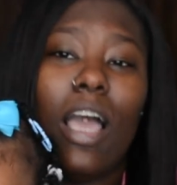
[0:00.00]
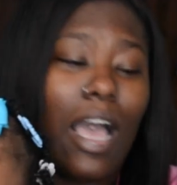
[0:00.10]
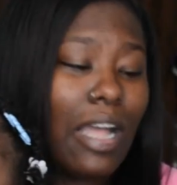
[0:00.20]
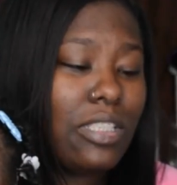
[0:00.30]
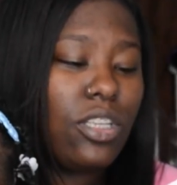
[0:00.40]

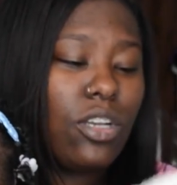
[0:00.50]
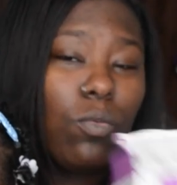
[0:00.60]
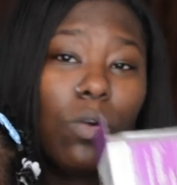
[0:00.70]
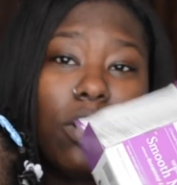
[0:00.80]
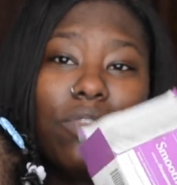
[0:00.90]
I took
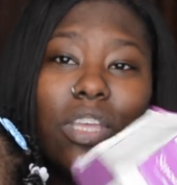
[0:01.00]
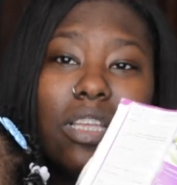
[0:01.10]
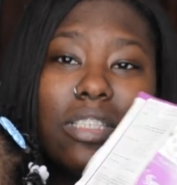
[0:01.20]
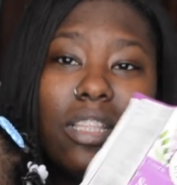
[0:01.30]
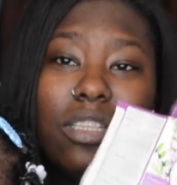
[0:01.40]
one of
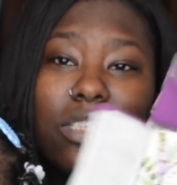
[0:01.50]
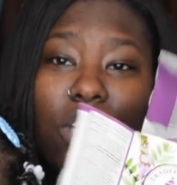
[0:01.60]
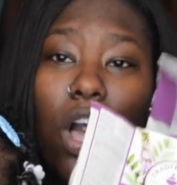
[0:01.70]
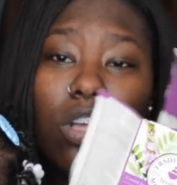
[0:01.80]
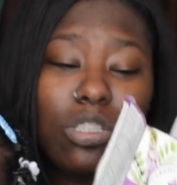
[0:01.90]
these and this is
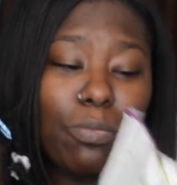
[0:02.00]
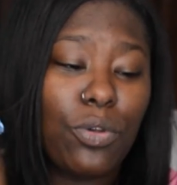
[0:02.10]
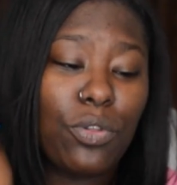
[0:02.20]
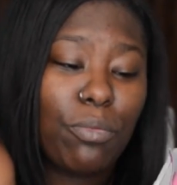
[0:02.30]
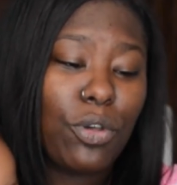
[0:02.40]
called
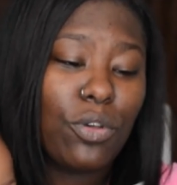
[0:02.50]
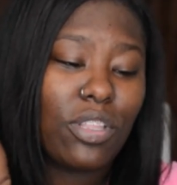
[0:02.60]
Smooth Move